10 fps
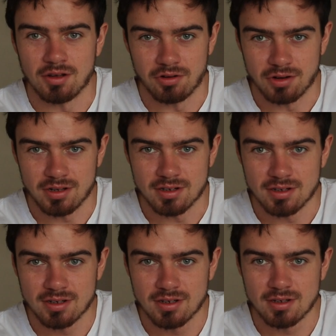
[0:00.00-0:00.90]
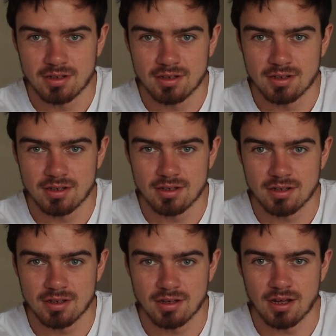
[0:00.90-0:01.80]
All right,
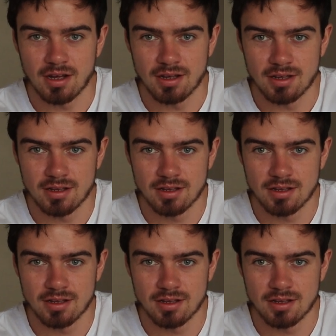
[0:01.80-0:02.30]
hi.